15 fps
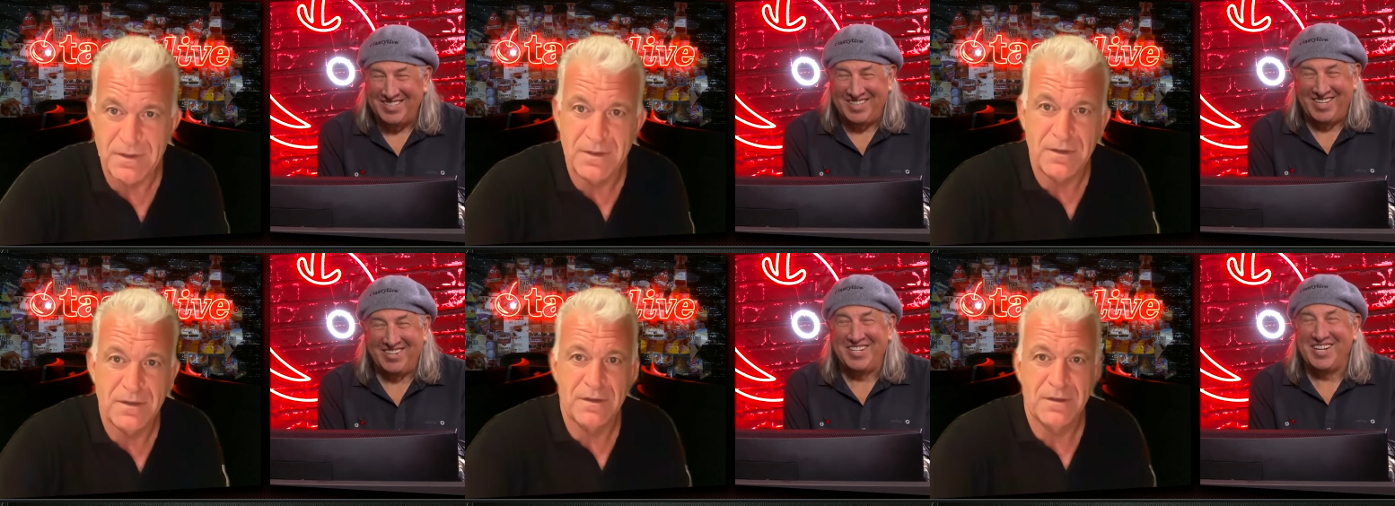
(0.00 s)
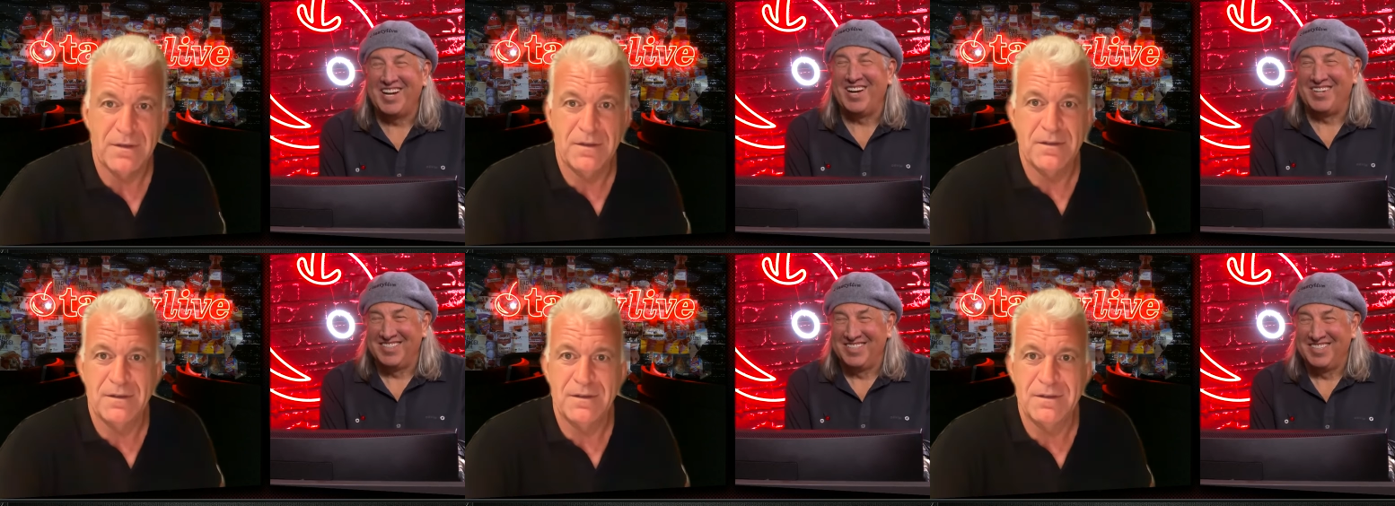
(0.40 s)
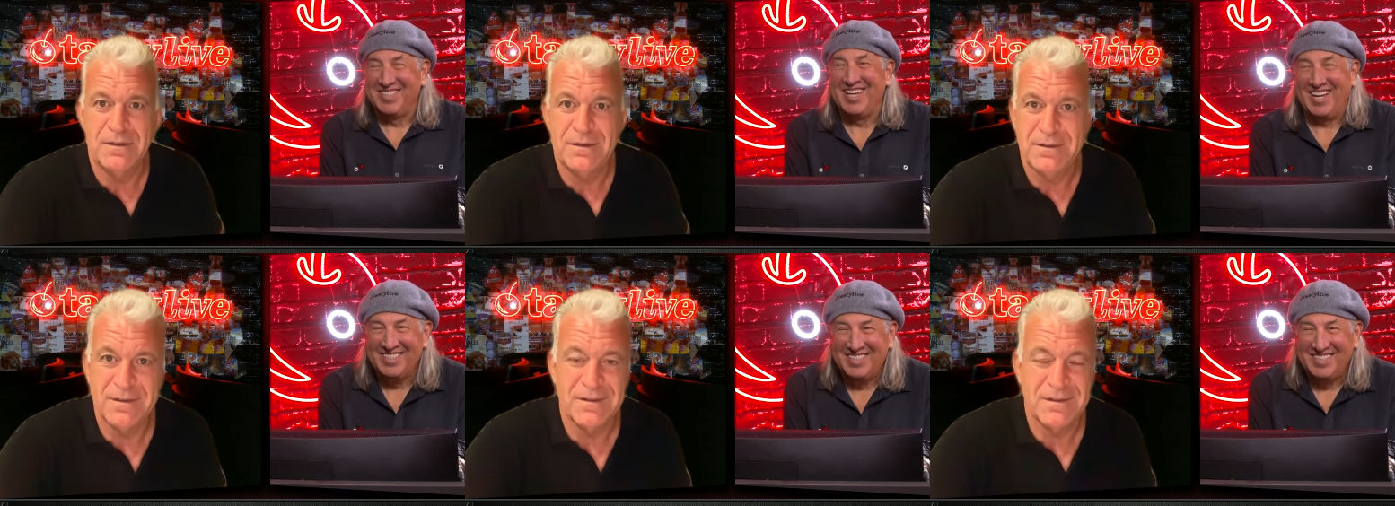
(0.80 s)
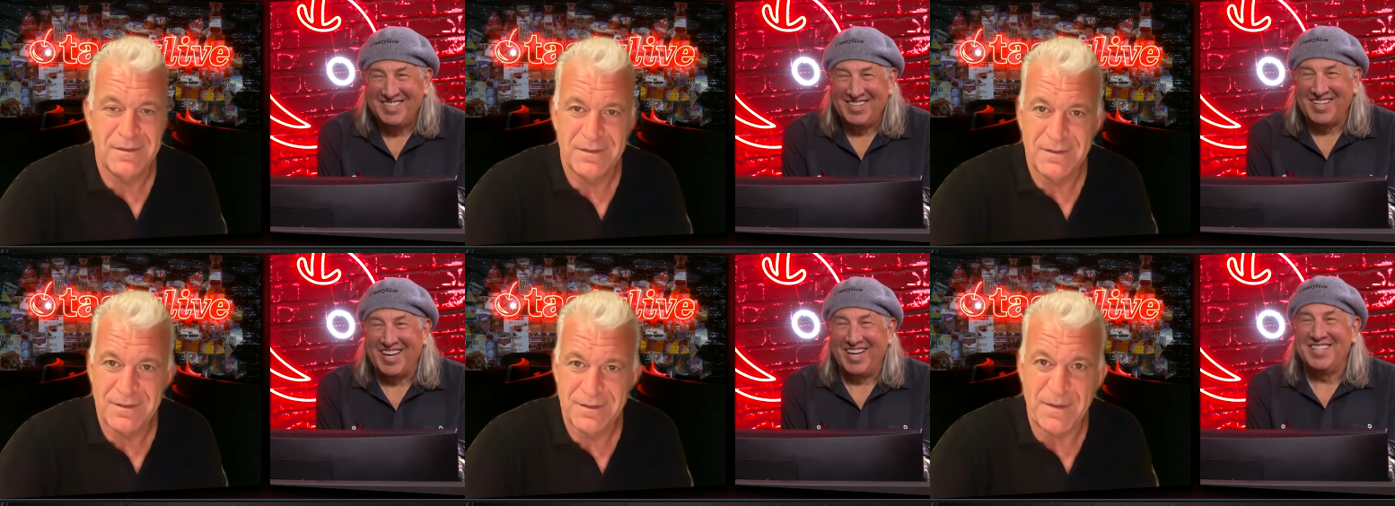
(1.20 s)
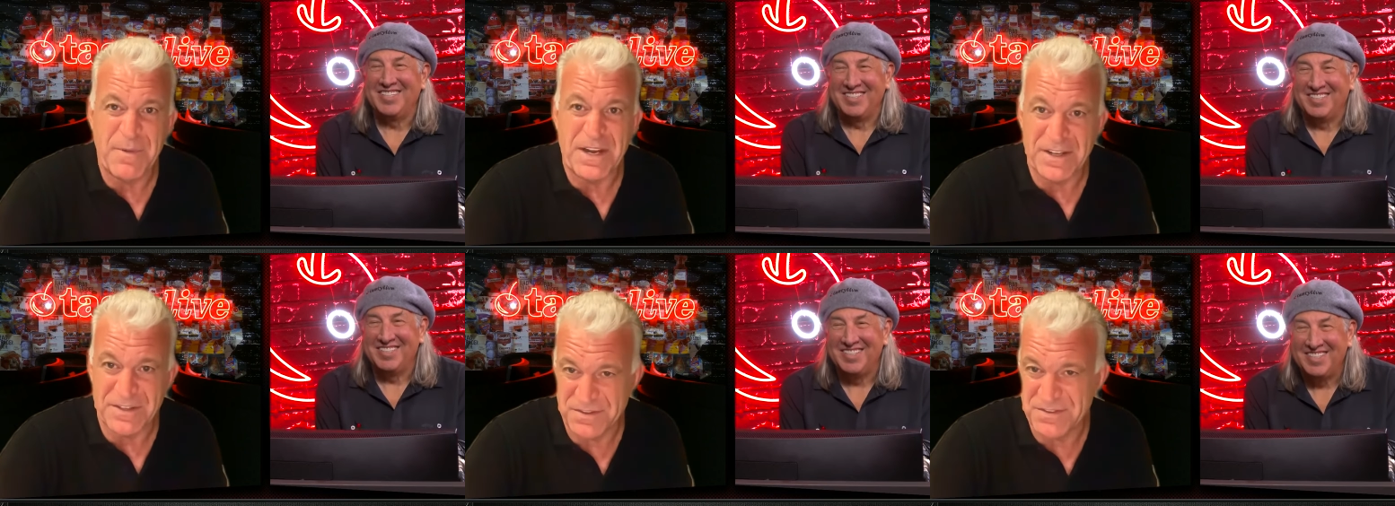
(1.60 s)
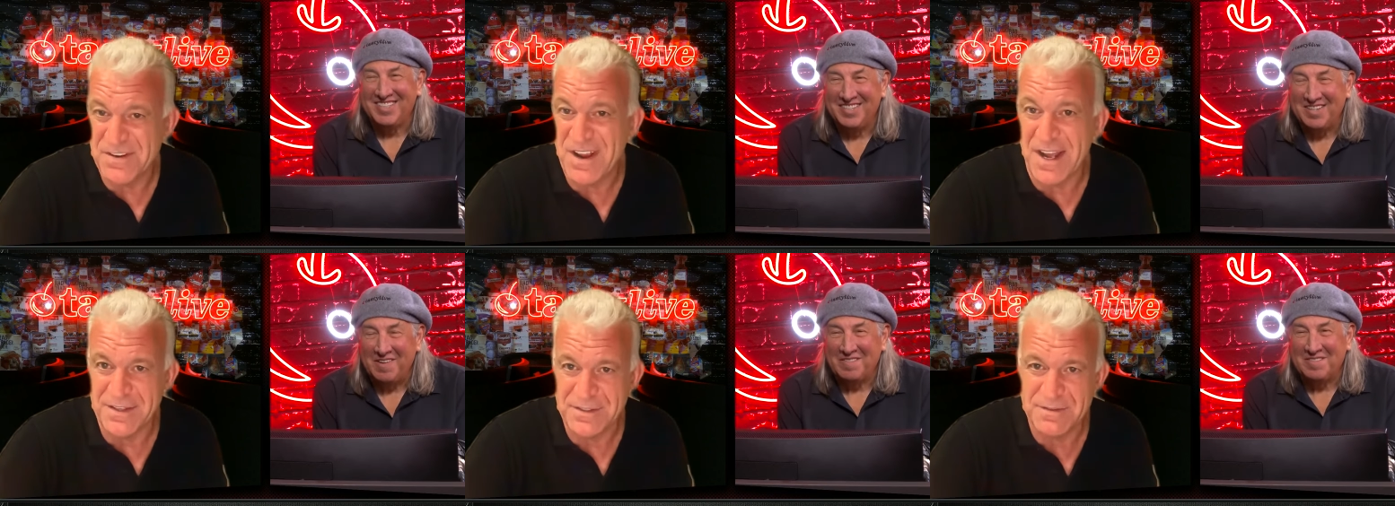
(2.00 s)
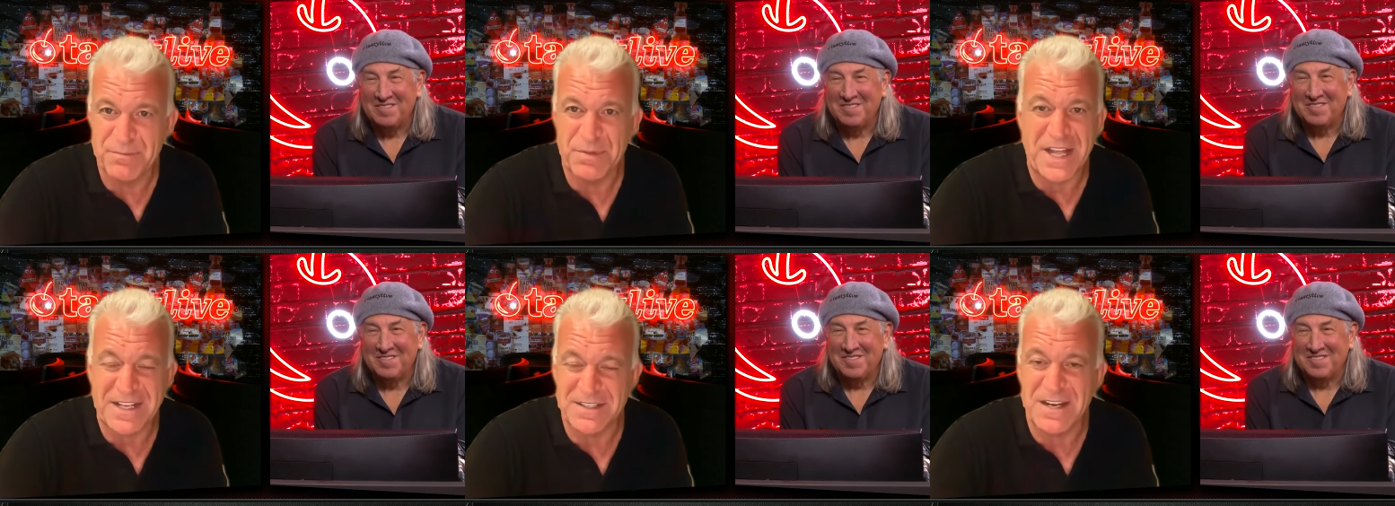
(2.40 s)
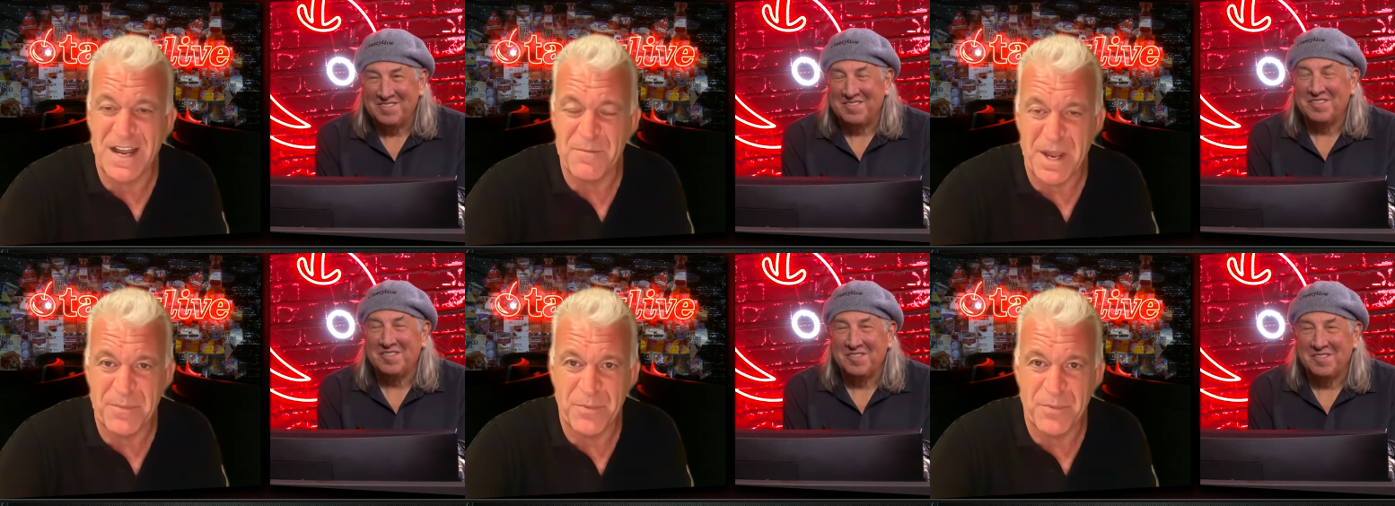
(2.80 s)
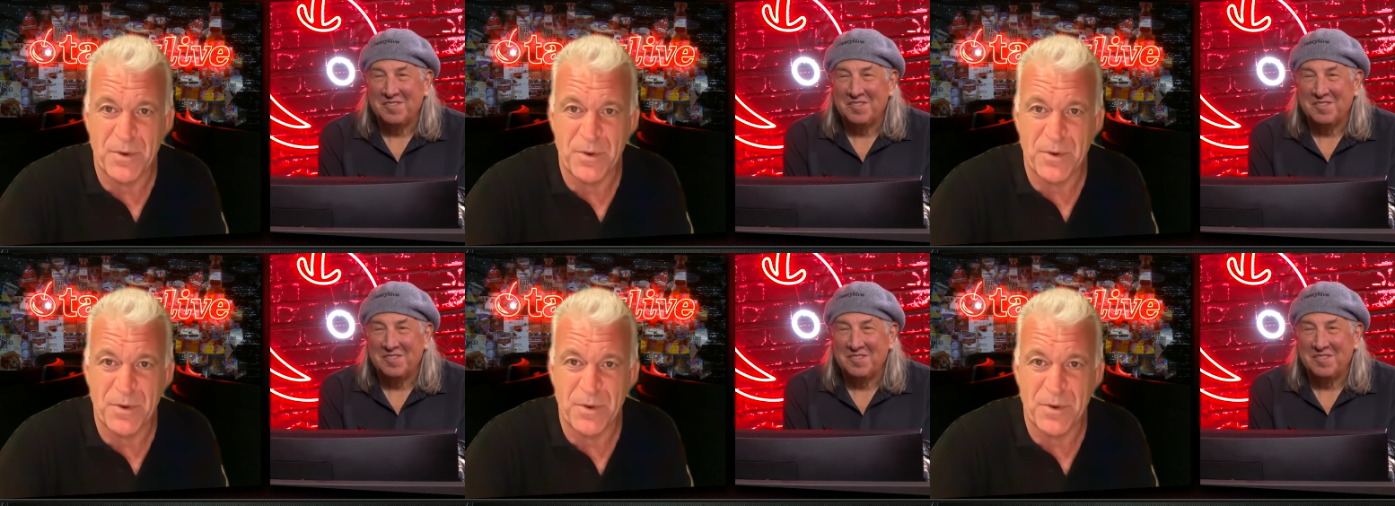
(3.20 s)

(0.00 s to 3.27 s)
Speaker 1: there you go. Yeah. Okay. I mean, it's nuts, but that's not my